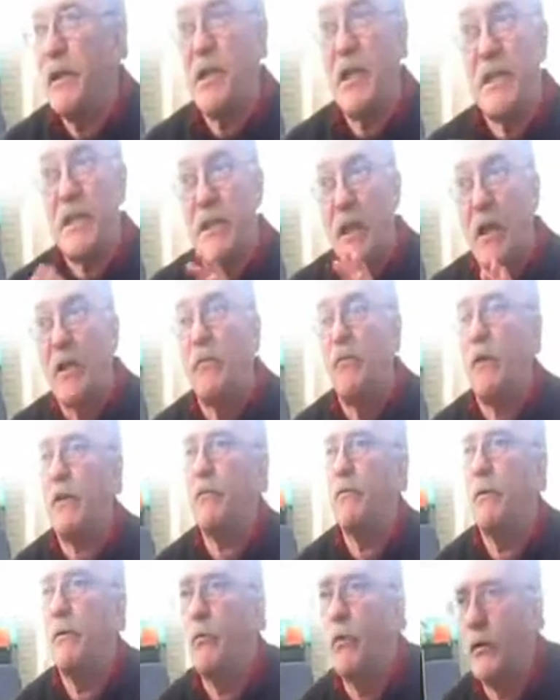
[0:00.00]
which is not
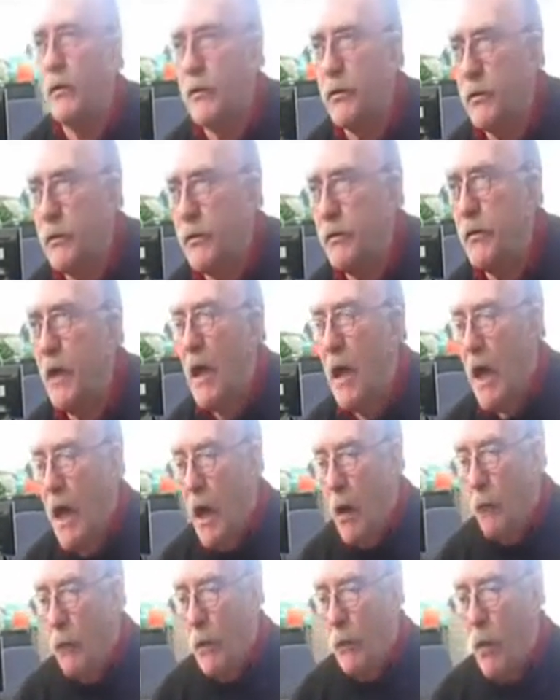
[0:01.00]
what we want to do.
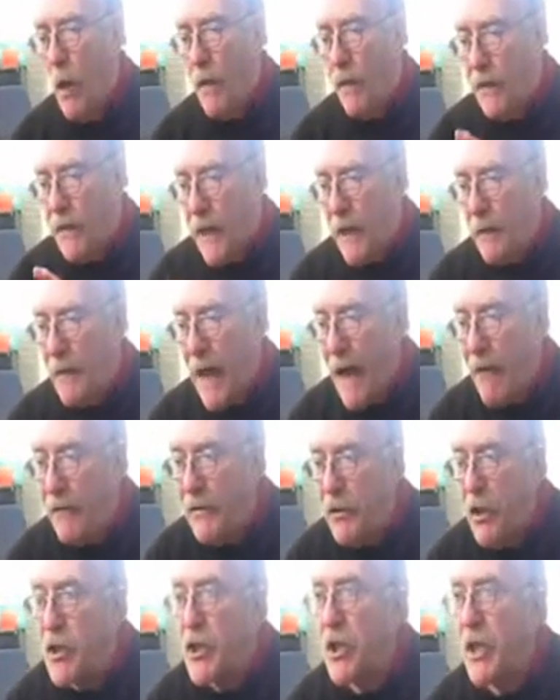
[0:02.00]
We want them
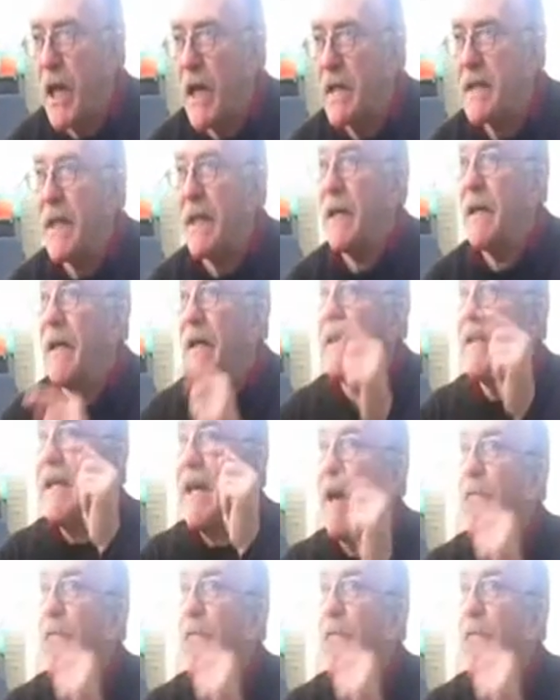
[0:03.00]
having the chance, and they